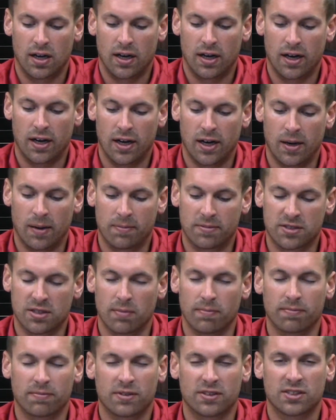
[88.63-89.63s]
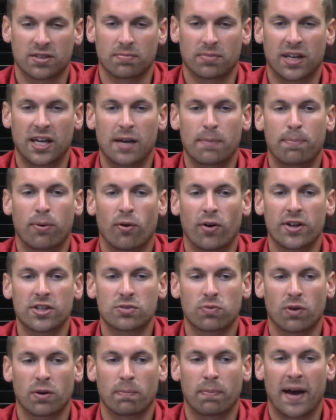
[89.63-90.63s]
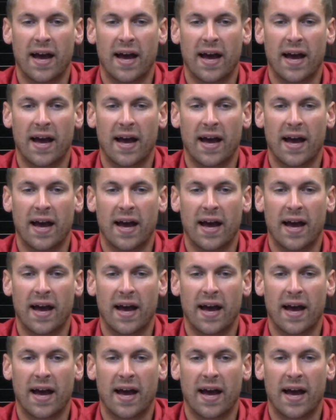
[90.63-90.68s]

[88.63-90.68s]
Some key points when